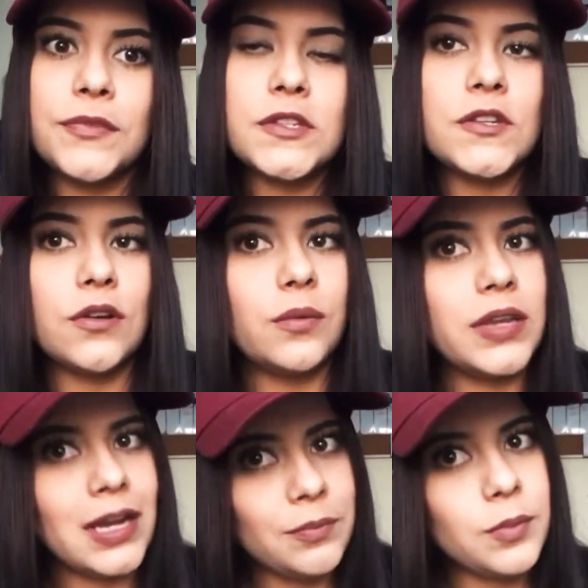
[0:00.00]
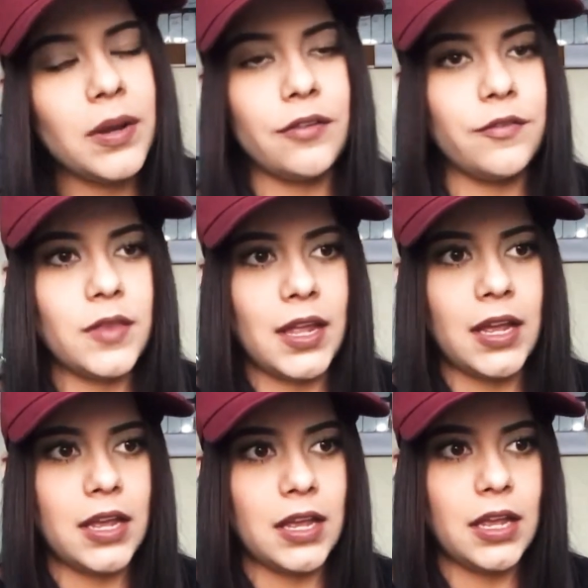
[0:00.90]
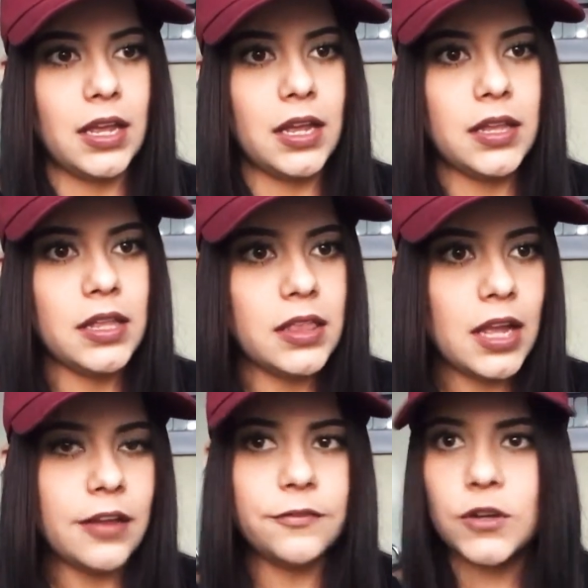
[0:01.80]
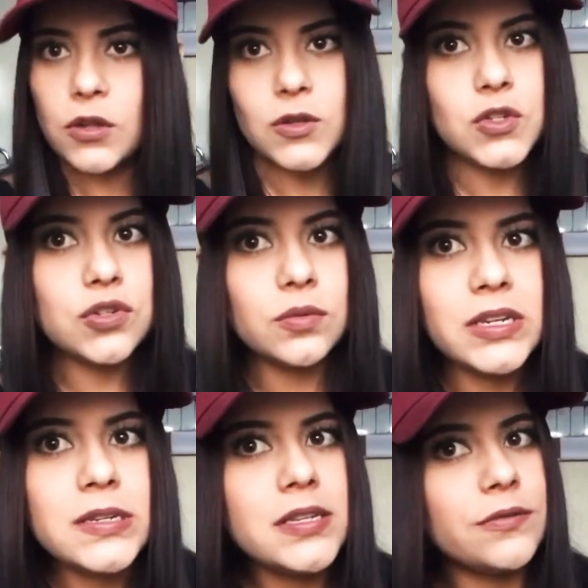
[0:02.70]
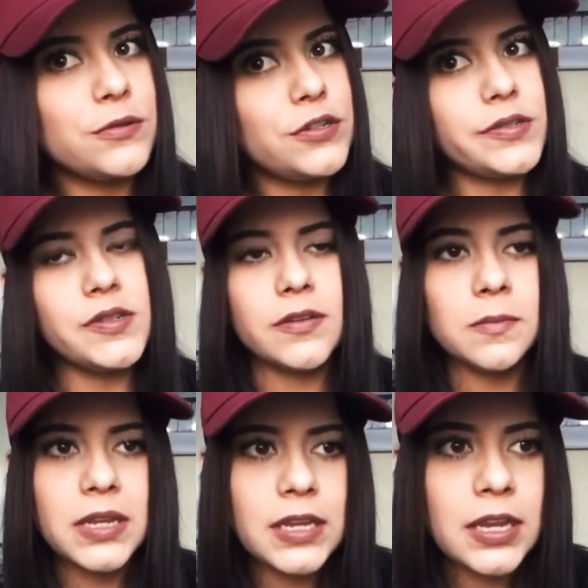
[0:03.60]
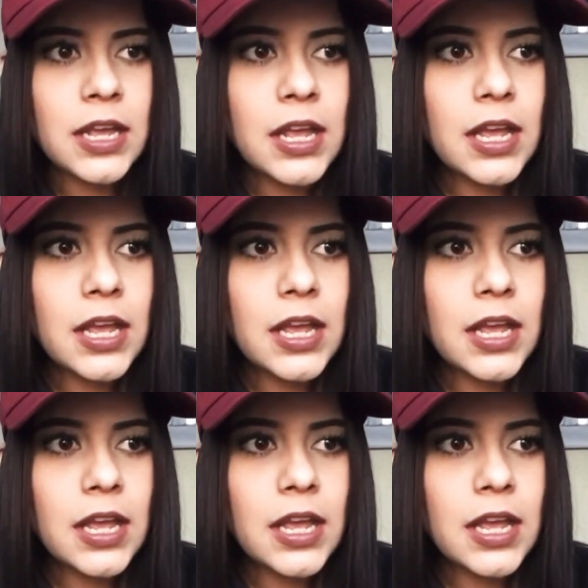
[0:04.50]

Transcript: So we got prepared for that. After those 2 weeks, it was just on me,